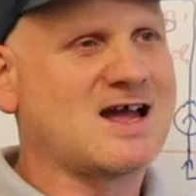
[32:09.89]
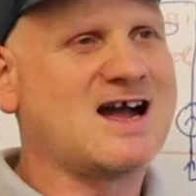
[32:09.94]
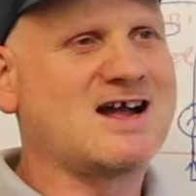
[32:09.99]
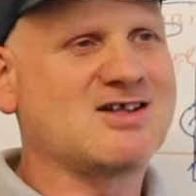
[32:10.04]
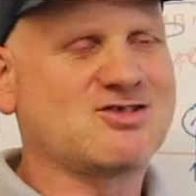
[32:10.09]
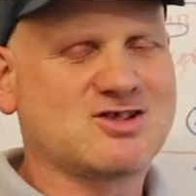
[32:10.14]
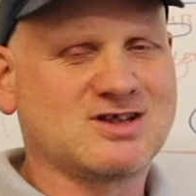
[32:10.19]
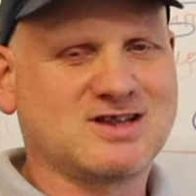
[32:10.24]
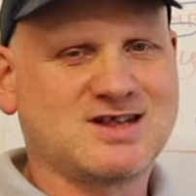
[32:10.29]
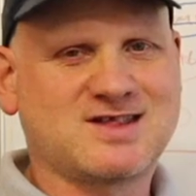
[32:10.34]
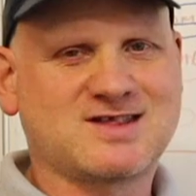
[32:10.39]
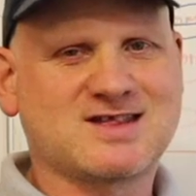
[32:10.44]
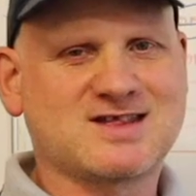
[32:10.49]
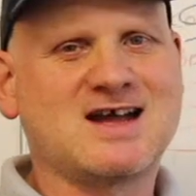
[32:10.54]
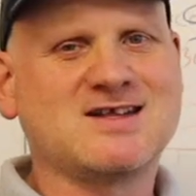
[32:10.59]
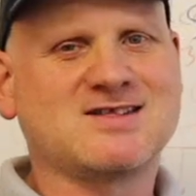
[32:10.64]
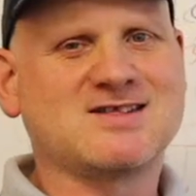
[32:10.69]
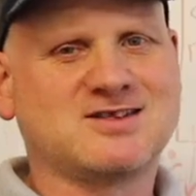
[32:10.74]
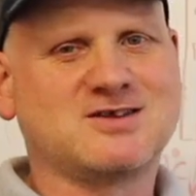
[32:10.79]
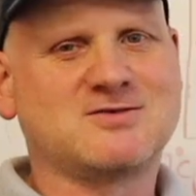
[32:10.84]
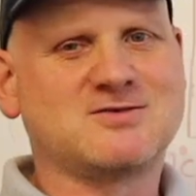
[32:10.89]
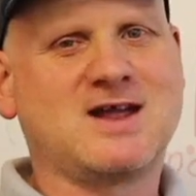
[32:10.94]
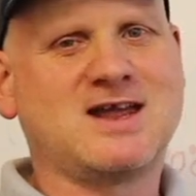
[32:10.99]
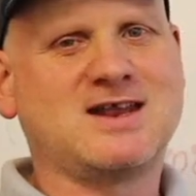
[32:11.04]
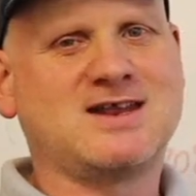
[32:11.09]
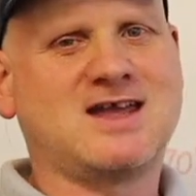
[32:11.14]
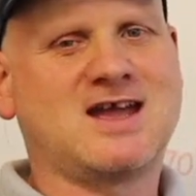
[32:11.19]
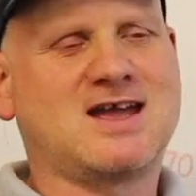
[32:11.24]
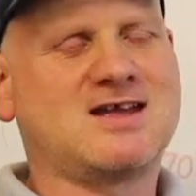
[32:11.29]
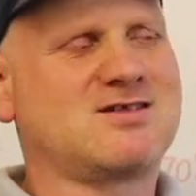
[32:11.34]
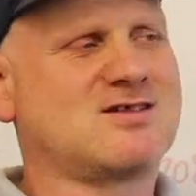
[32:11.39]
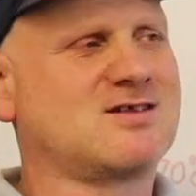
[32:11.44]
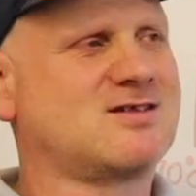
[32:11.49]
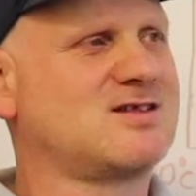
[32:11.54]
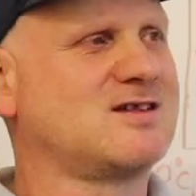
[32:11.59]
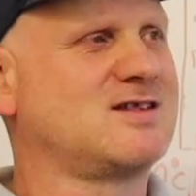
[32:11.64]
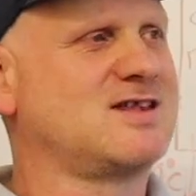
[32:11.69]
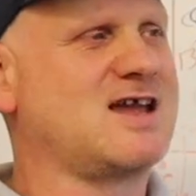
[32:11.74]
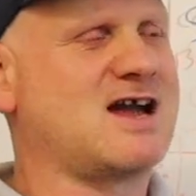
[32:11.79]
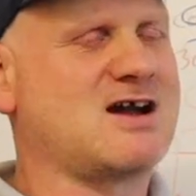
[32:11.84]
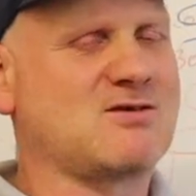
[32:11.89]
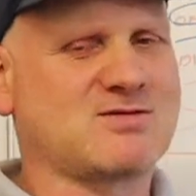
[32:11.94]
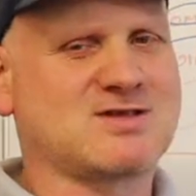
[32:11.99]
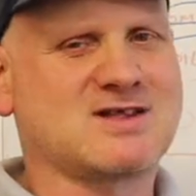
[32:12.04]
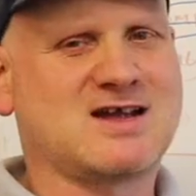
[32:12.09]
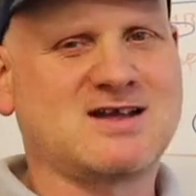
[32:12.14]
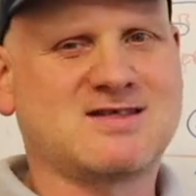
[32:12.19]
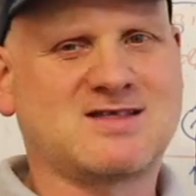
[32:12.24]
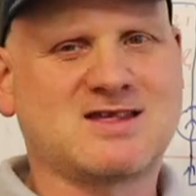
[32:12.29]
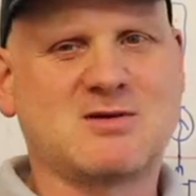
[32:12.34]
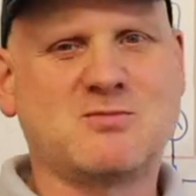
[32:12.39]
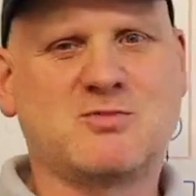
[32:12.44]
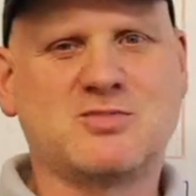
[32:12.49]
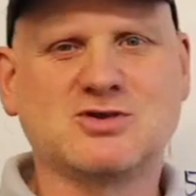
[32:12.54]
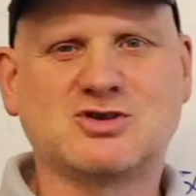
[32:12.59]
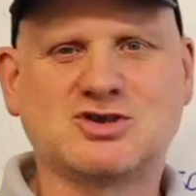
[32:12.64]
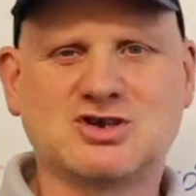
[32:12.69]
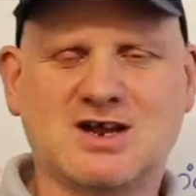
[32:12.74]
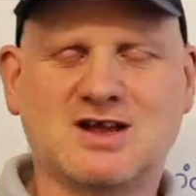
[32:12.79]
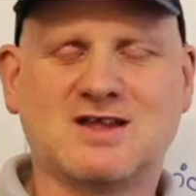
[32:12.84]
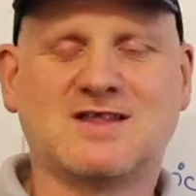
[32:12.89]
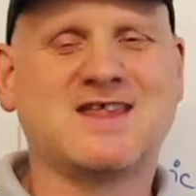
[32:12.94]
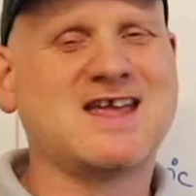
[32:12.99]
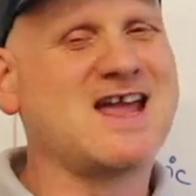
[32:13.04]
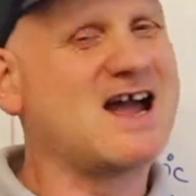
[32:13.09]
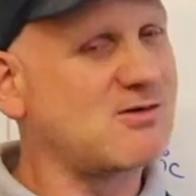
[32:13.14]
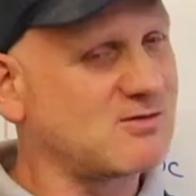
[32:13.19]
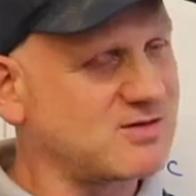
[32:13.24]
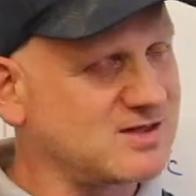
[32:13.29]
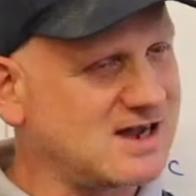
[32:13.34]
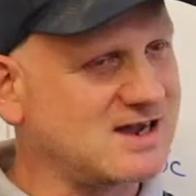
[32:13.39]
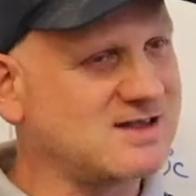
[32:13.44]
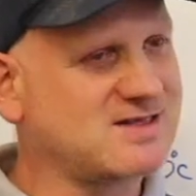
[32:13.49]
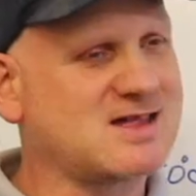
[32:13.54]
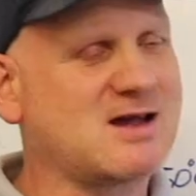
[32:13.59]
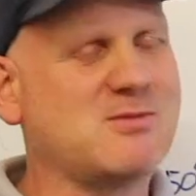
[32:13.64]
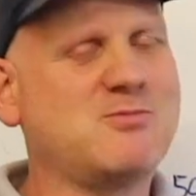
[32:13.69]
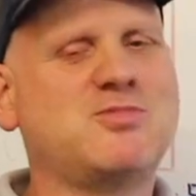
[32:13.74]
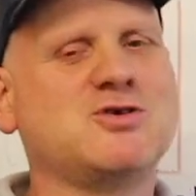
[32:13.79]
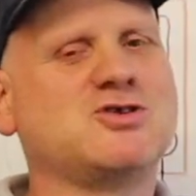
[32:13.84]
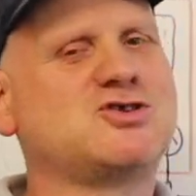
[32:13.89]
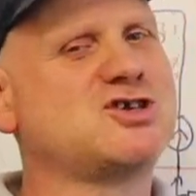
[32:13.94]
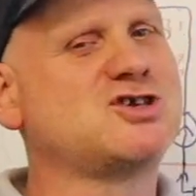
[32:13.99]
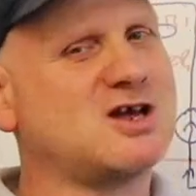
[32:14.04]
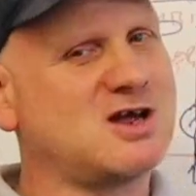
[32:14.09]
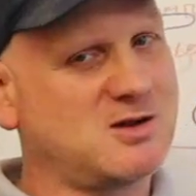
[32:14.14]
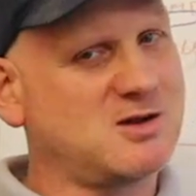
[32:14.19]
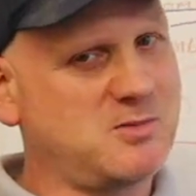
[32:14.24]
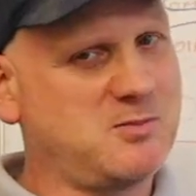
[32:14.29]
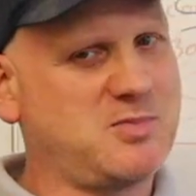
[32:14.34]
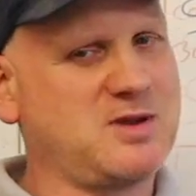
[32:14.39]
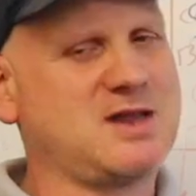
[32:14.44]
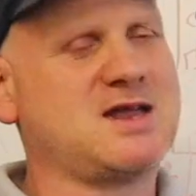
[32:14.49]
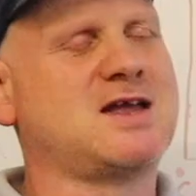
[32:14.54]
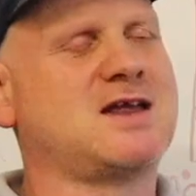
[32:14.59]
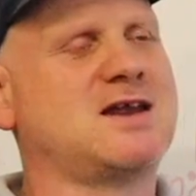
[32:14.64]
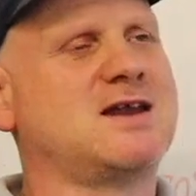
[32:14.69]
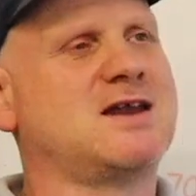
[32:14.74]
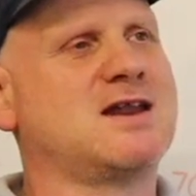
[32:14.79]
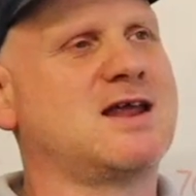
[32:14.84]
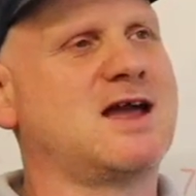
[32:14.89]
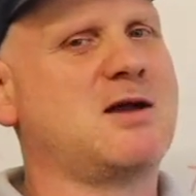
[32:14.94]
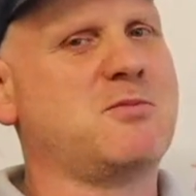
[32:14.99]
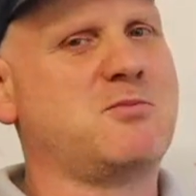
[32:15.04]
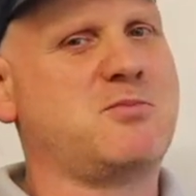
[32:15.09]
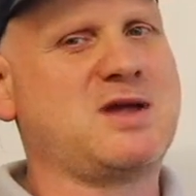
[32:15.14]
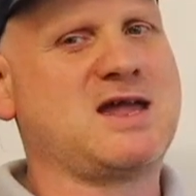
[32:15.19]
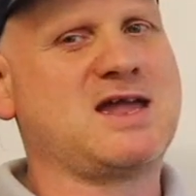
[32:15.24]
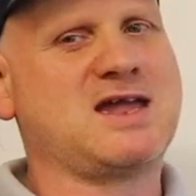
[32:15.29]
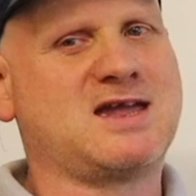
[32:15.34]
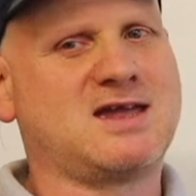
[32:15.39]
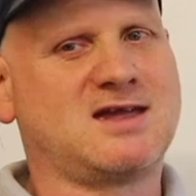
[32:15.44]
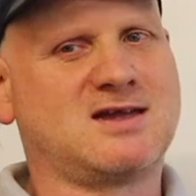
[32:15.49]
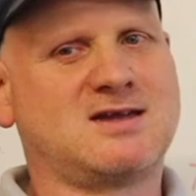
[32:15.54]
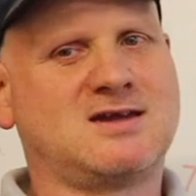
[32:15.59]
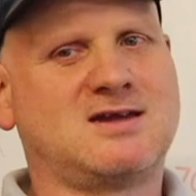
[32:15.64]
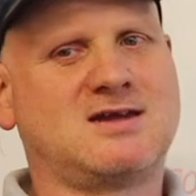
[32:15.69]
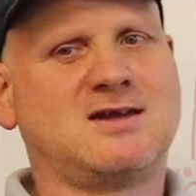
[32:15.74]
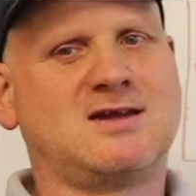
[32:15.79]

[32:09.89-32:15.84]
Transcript: Actually sizing the radiator to the outside temperature, and the outside temperature being a big